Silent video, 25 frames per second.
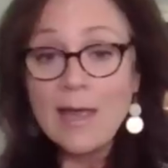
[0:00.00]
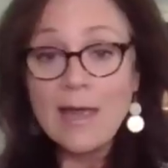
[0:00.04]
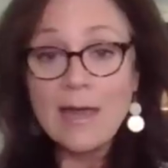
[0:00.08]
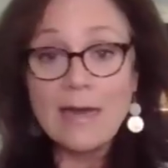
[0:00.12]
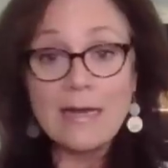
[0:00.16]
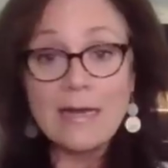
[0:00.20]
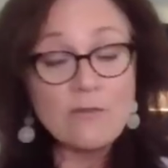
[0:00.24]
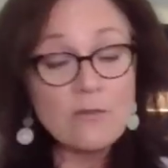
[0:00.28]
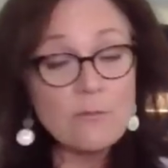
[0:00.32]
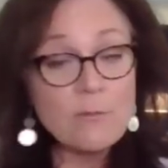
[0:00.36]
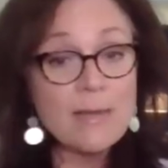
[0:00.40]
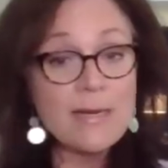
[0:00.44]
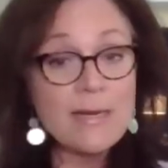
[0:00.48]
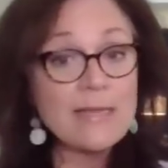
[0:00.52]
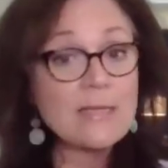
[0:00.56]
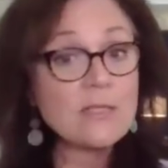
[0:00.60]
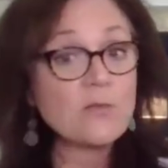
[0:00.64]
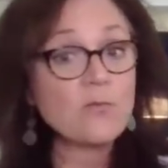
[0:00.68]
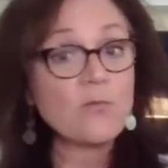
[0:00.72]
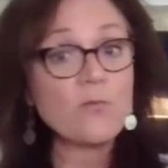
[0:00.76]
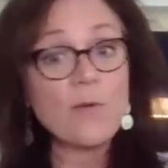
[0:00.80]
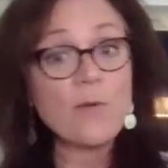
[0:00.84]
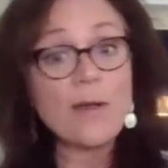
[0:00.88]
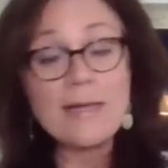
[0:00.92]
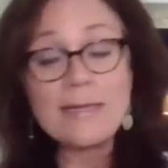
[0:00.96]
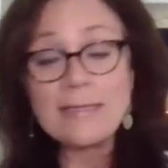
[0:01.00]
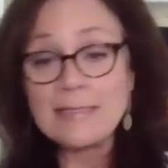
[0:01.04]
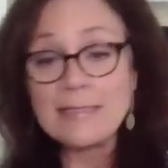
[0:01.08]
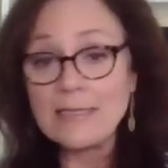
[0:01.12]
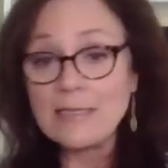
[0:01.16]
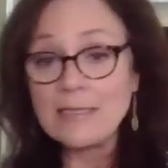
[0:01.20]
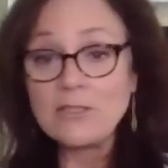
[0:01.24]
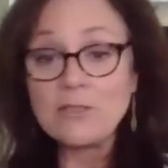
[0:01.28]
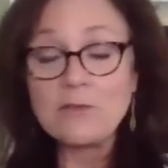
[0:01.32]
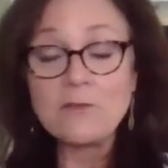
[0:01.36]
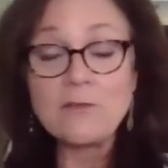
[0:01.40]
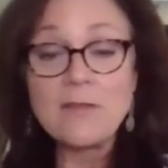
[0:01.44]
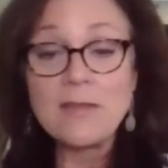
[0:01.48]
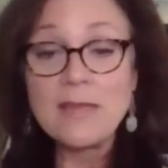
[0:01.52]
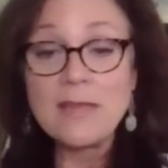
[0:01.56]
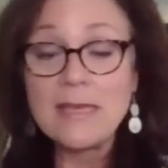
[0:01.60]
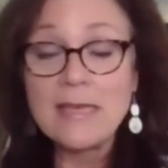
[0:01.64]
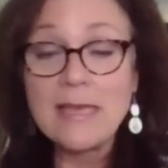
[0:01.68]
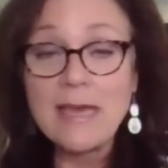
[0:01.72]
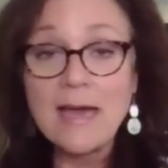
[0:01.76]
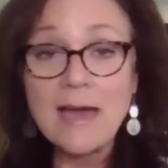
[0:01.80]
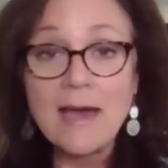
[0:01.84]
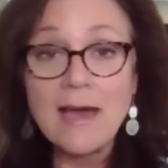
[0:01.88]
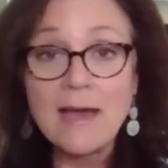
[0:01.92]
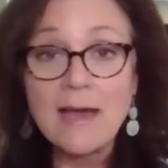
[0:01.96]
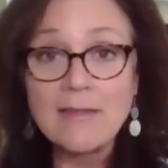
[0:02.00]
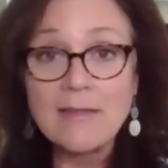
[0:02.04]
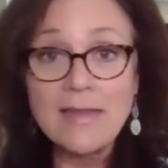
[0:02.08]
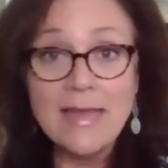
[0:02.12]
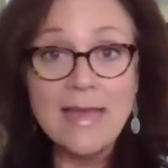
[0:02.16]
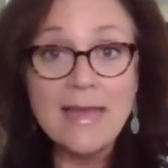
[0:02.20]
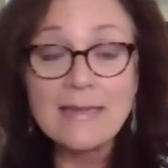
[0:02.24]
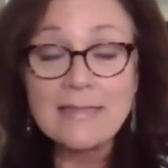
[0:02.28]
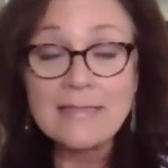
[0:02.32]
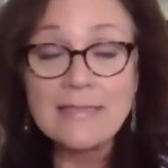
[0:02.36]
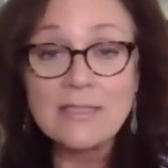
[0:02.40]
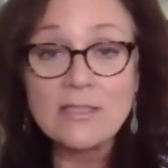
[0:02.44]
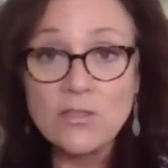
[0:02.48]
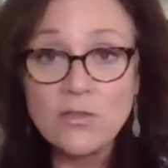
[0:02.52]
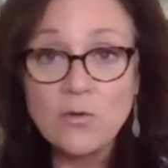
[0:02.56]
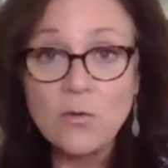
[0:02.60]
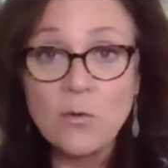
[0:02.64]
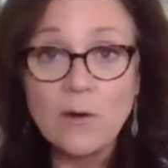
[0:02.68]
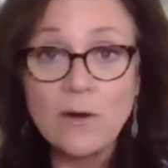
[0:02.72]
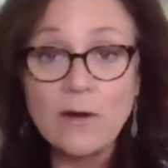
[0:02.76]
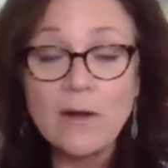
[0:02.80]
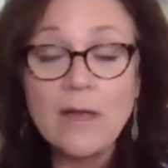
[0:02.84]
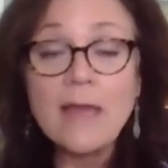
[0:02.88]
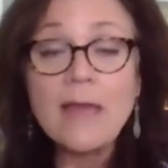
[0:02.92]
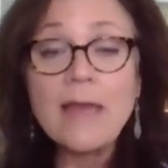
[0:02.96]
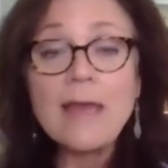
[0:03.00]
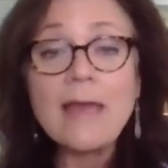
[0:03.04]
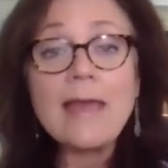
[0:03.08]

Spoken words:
and everybody is racing to the exit door,